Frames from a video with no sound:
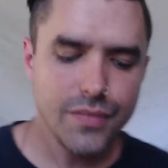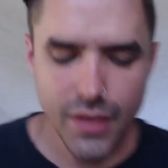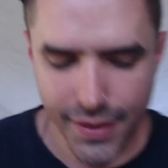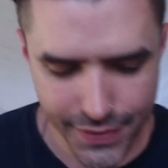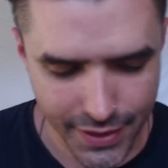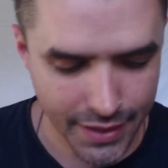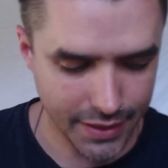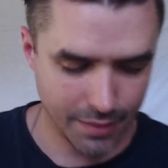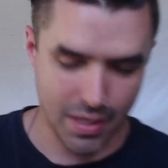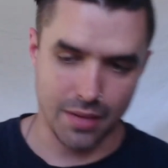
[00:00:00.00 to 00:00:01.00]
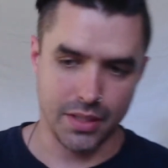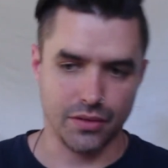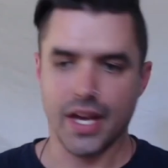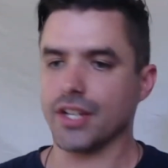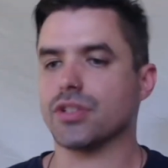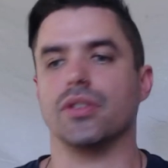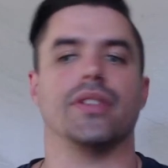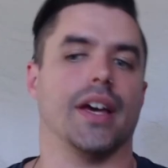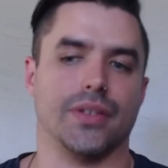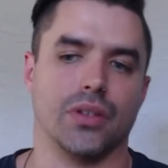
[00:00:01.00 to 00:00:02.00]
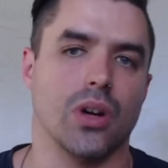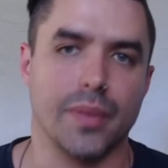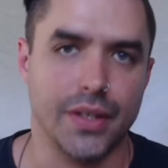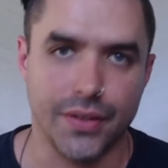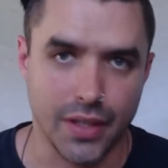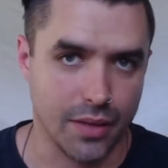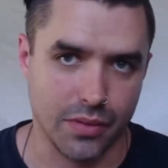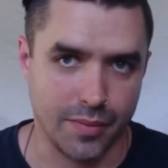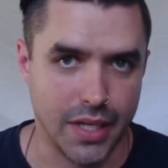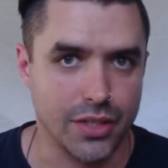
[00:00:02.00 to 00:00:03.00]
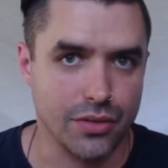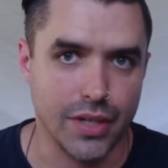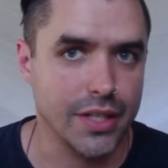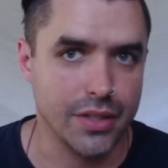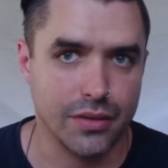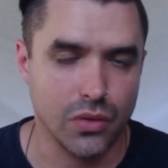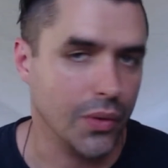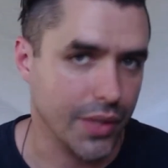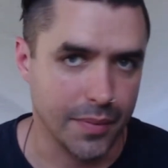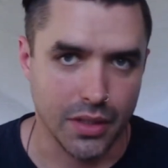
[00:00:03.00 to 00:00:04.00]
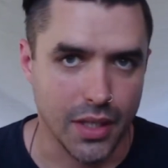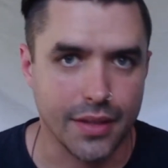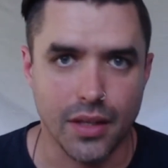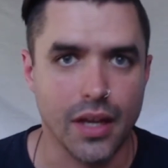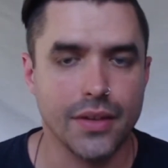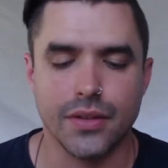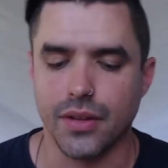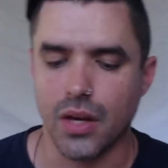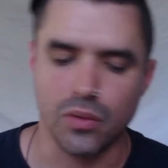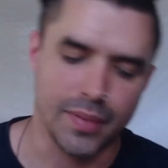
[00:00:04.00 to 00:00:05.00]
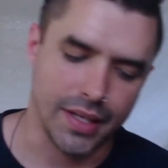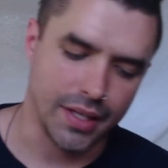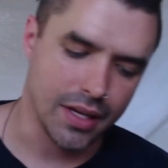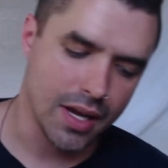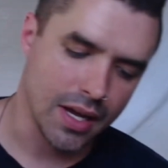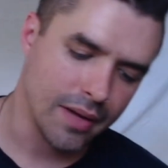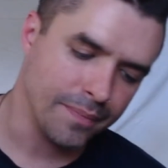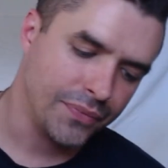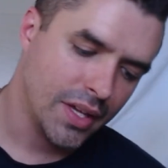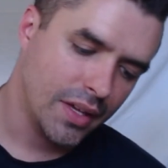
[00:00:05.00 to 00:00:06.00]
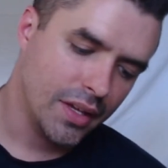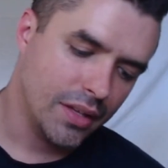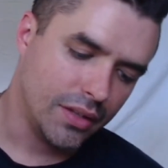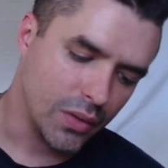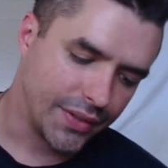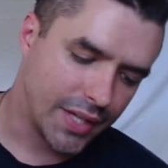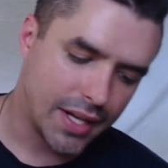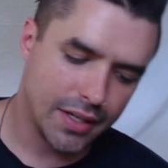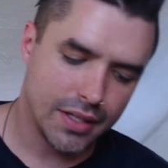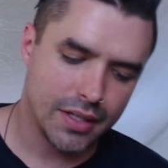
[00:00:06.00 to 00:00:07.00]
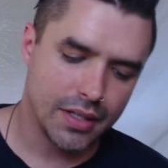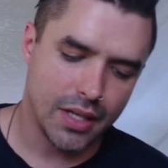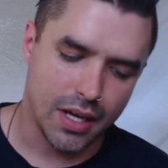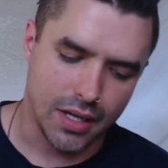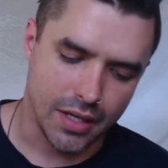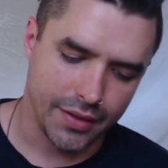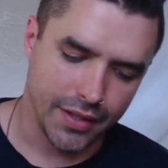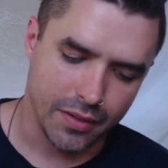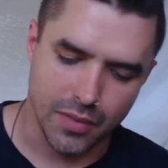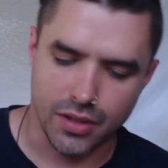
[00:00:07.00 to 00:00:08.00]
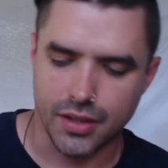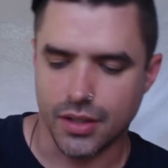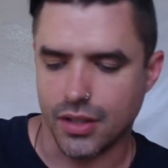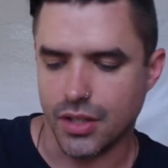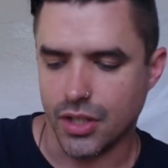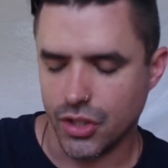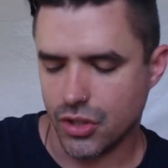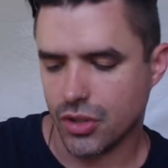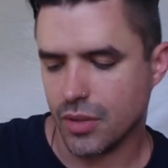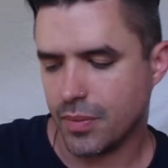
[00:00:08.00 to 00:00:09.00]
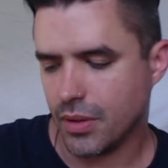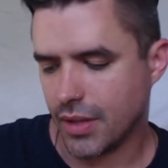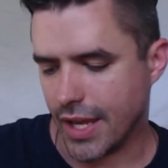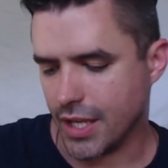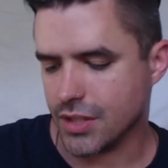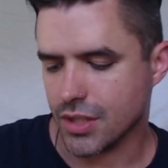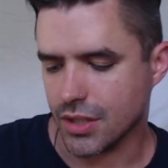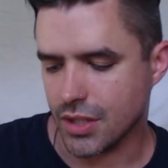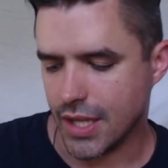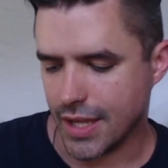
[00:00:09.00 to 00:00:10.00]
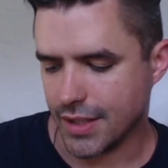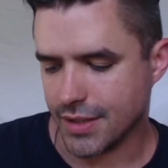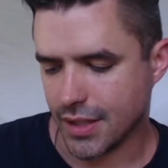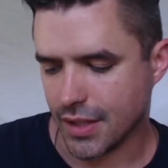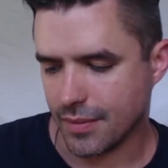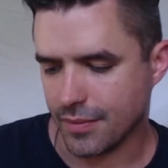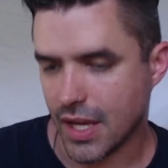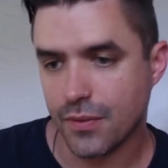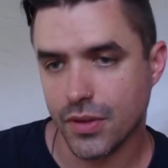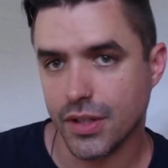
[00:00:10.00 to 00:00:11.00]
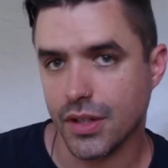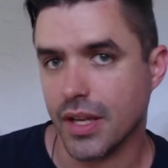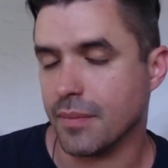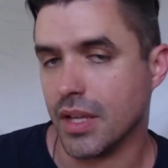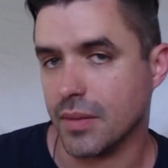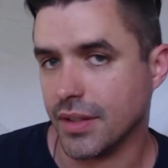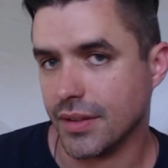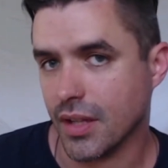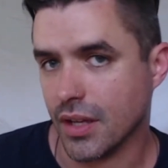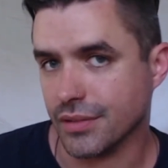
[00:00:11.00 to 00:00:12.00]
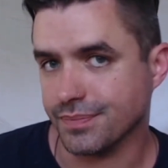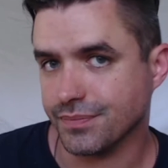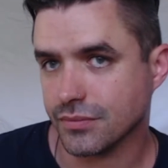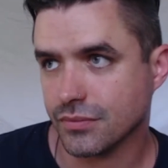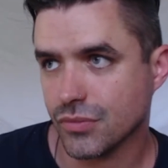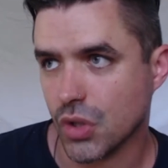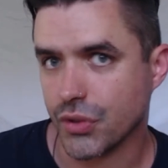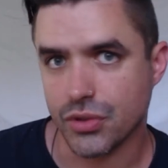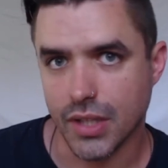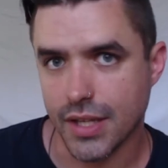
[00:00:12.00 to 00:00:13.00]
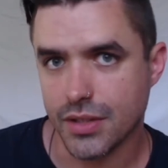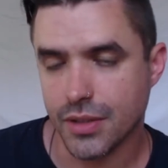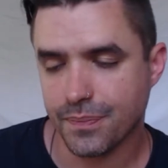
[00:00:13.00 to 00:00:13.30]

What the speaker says: sending maybe like 2,000 copies to every major region or something like that. So that would be US, Canada, South America, Europe, Asia, and Africa, and maybe Australasia.